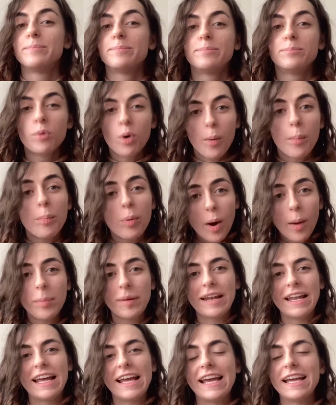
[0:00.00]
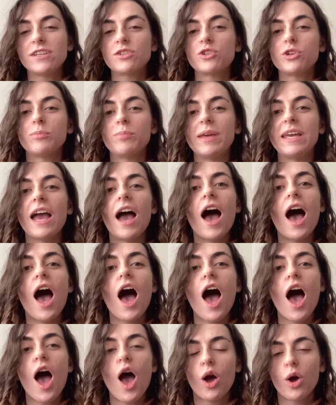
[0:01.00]
More properly it should be
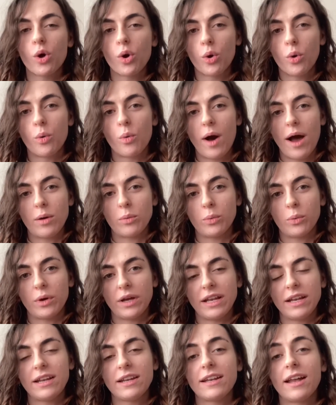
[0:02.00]
a guanwin.